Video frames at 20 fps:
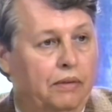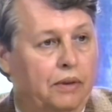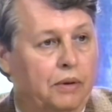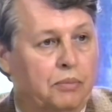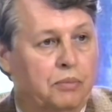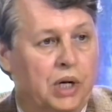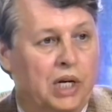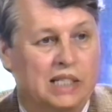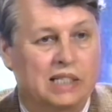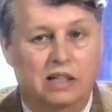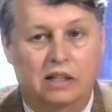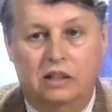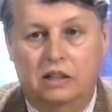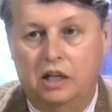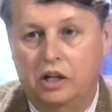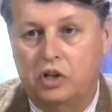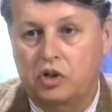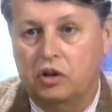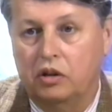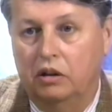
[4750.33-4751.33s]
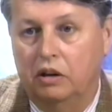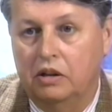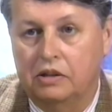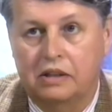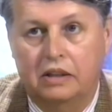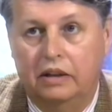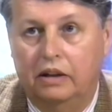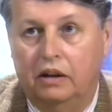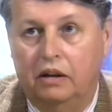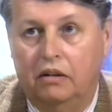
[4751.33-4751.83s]
the presentation is
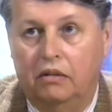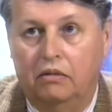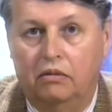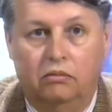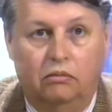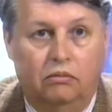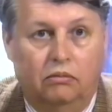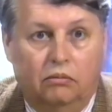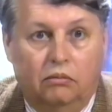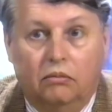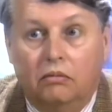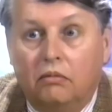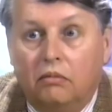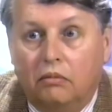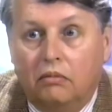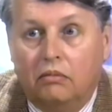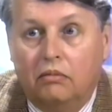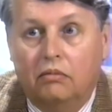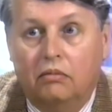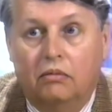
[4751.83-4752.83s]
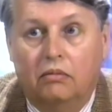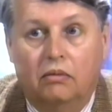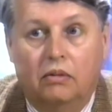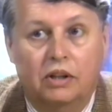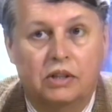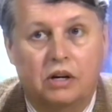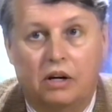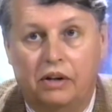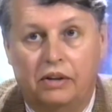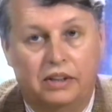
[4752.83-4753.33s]
there,
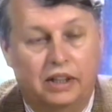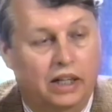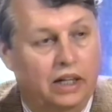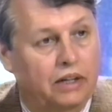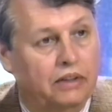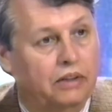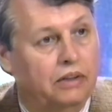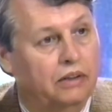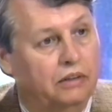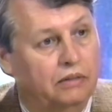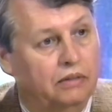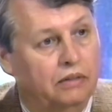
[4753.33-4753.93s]
it's all together.